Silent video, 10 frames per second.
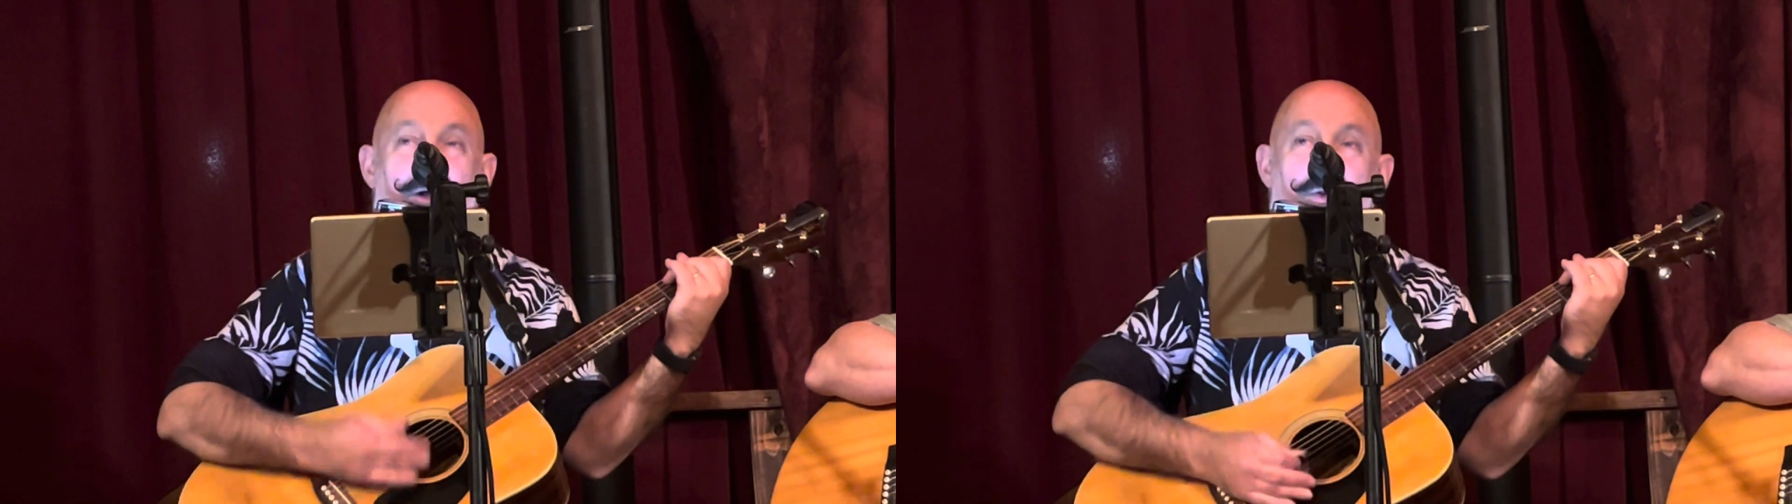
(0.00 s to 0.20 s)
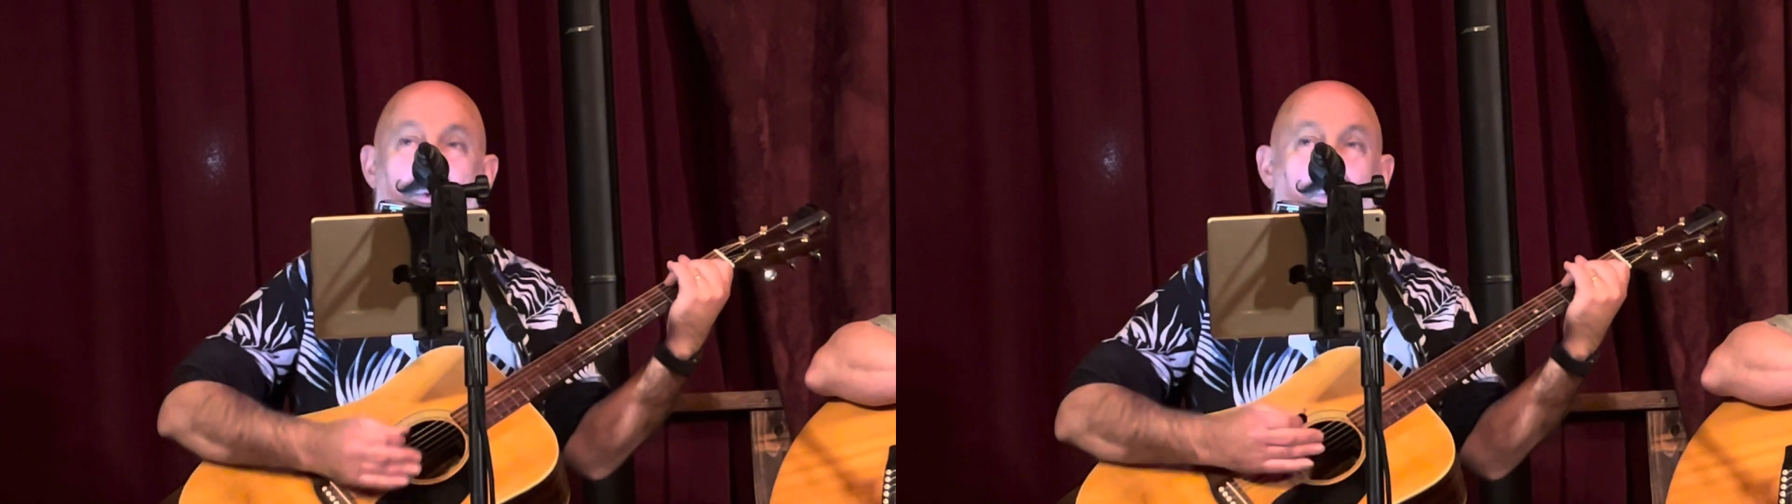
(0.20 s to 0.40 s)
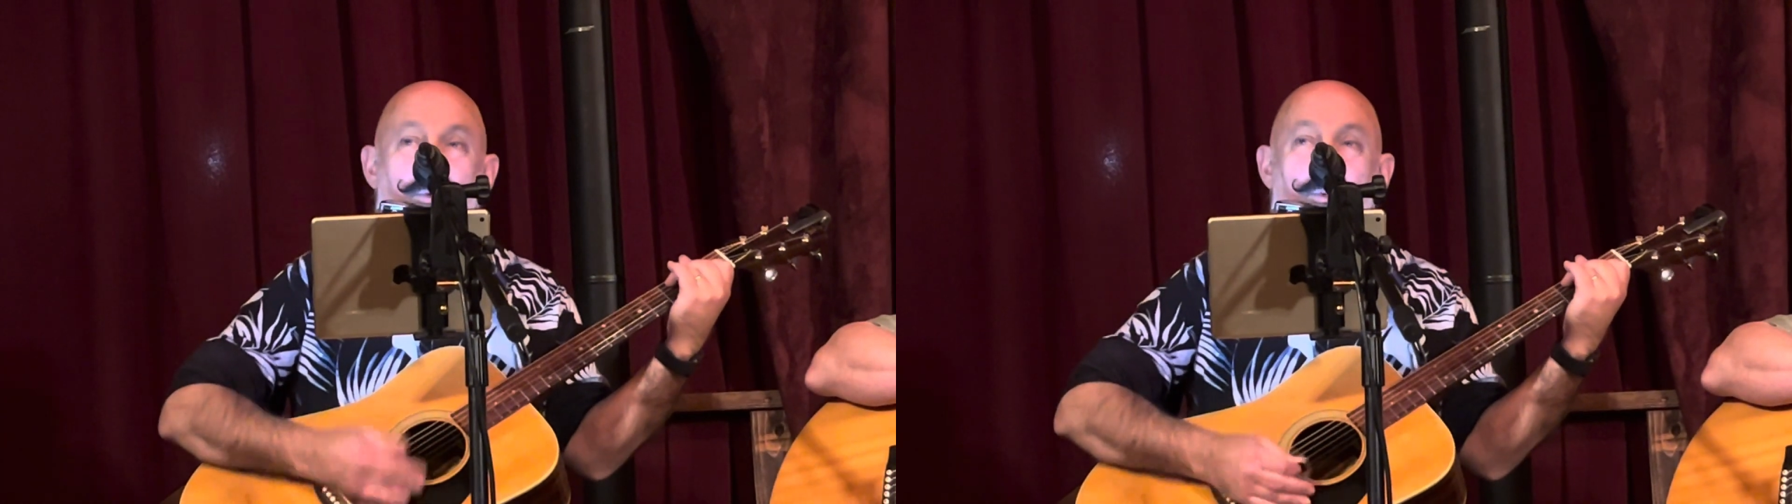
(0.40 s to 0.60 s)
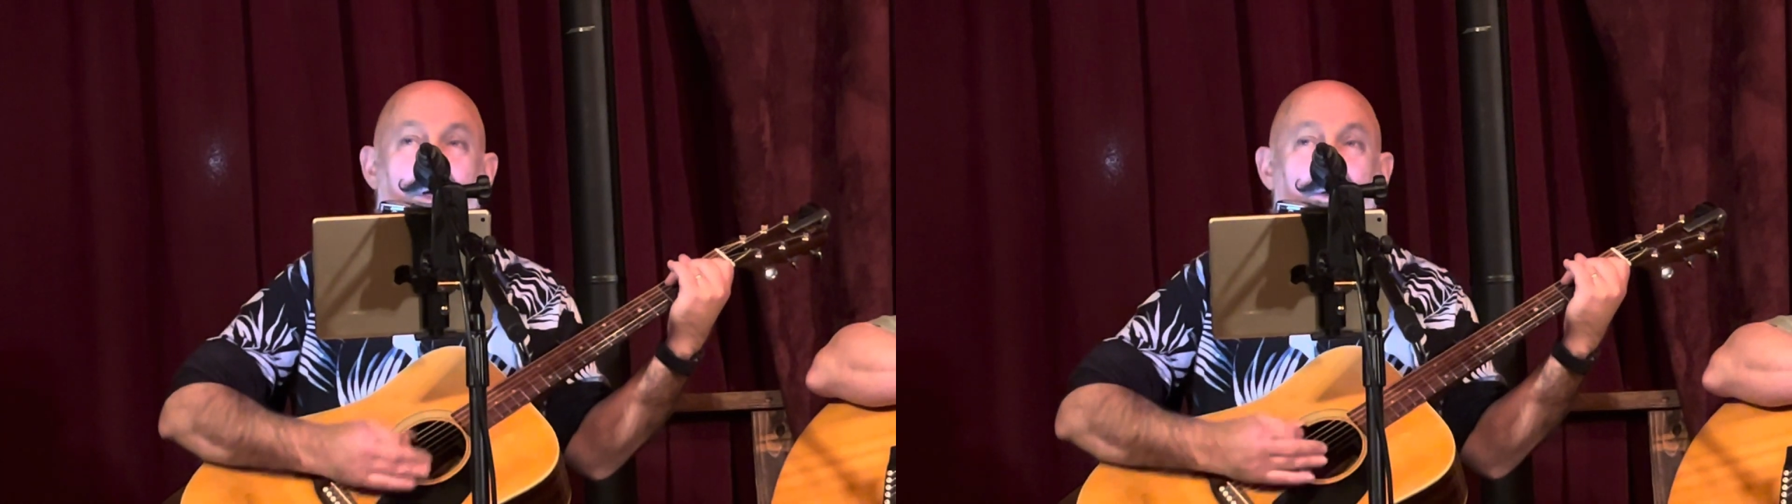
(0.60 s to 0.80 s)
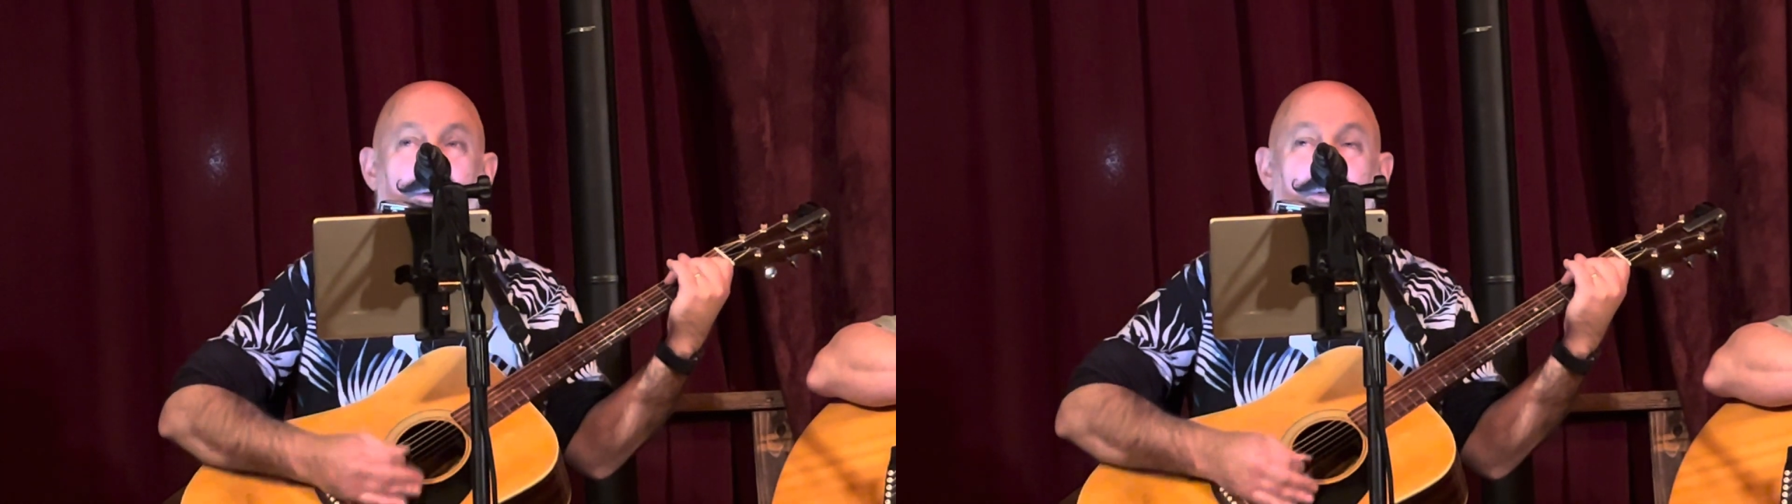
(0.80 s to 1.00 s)
whole
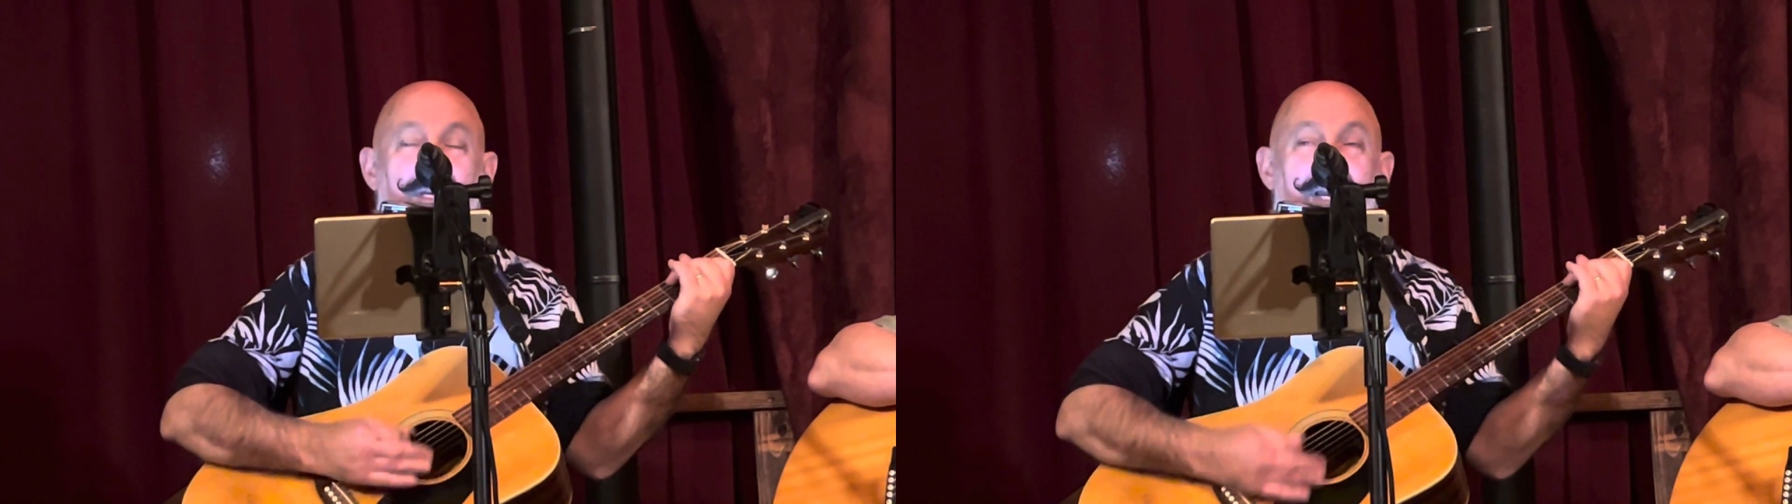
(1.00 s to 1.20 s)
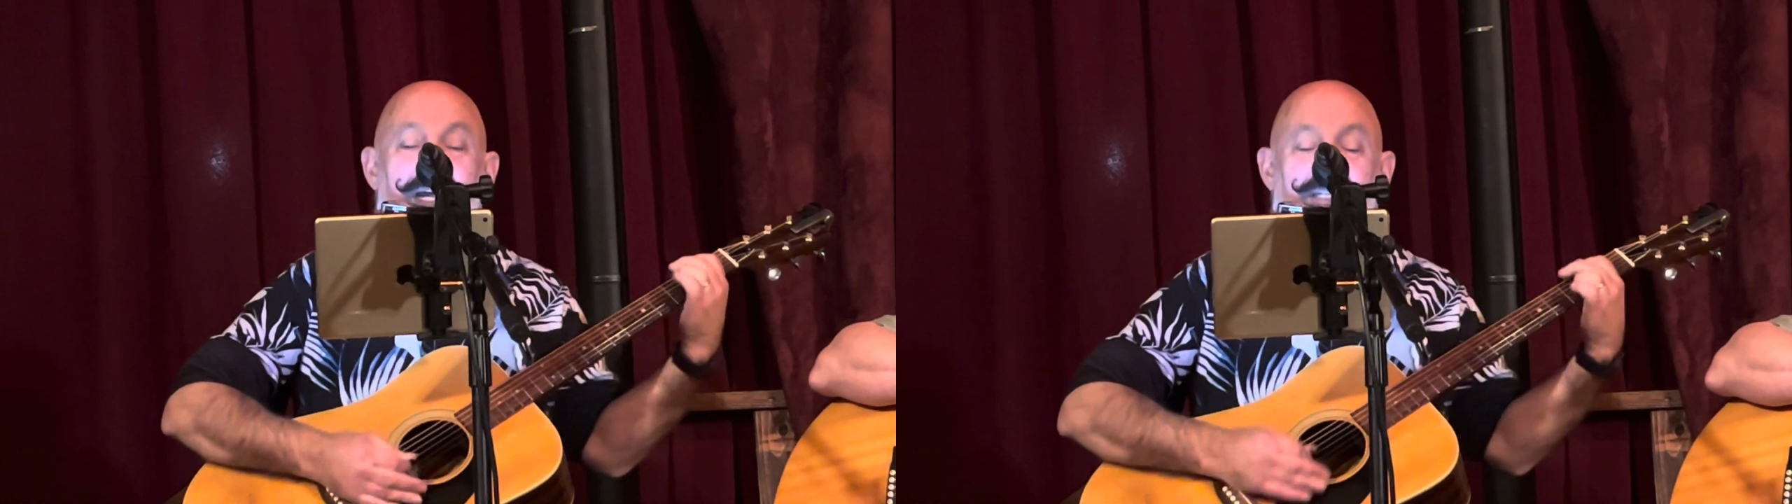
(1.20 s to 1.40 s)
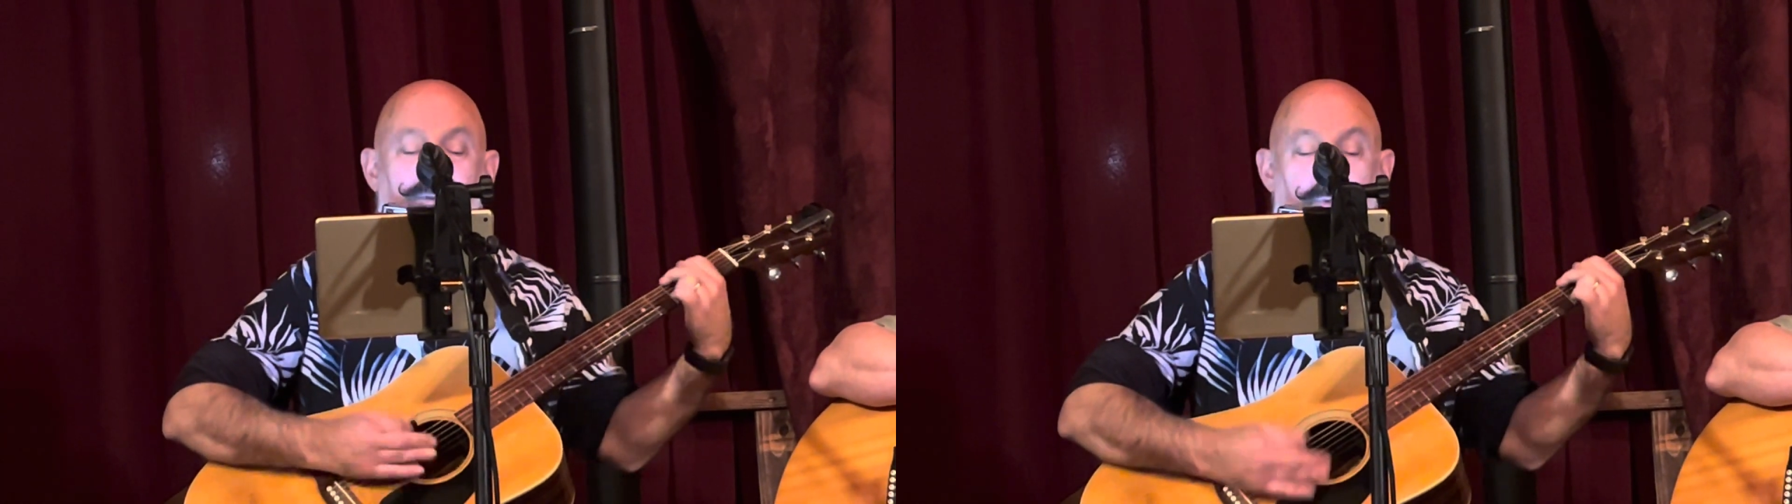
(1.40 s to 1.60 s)
world lies